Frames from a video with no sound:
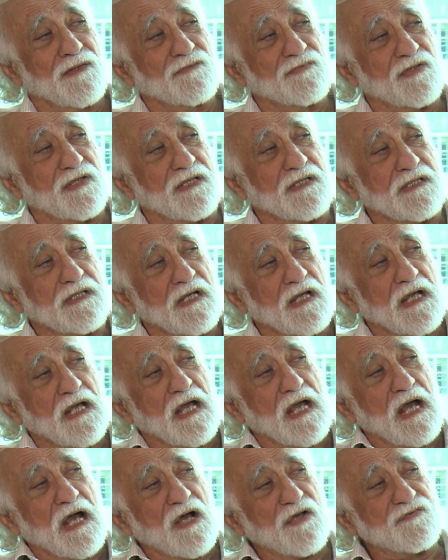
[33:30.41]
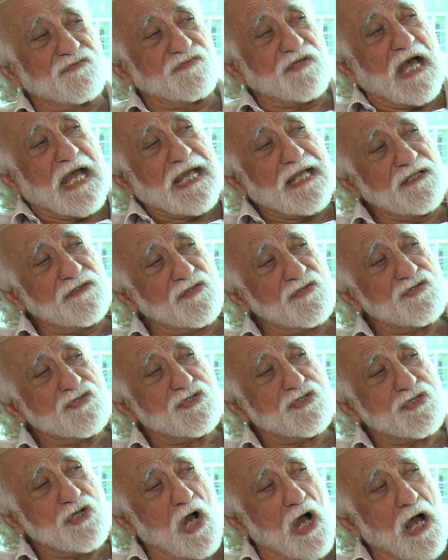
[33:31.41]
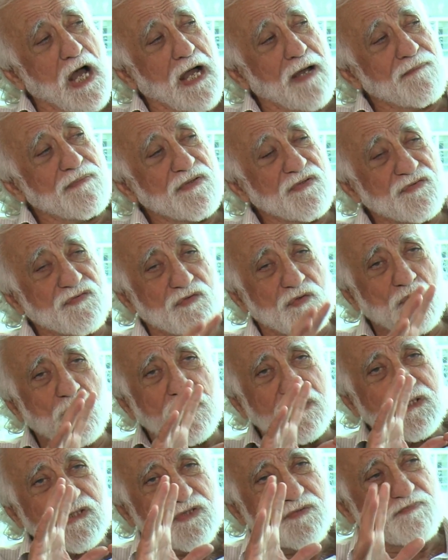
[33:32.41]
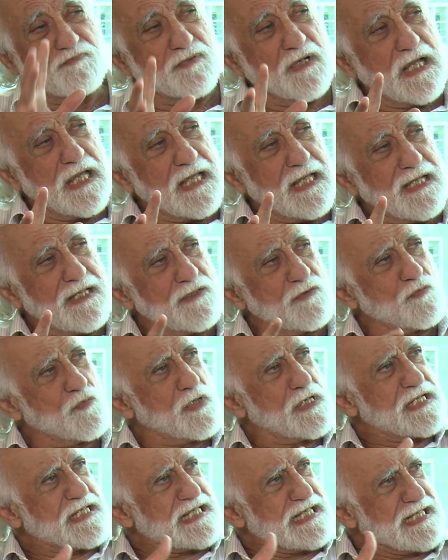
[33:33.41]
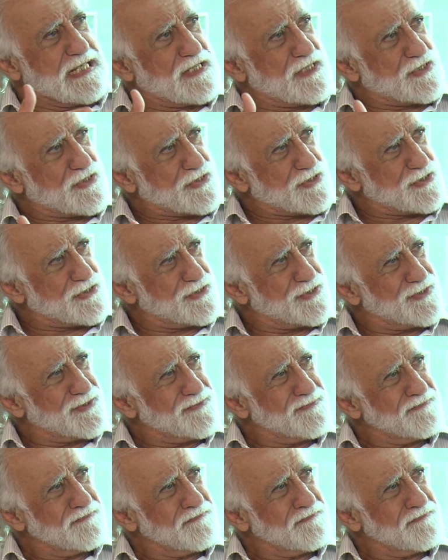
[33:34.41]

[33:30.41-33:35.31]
See, a scientist's job is to explain what is.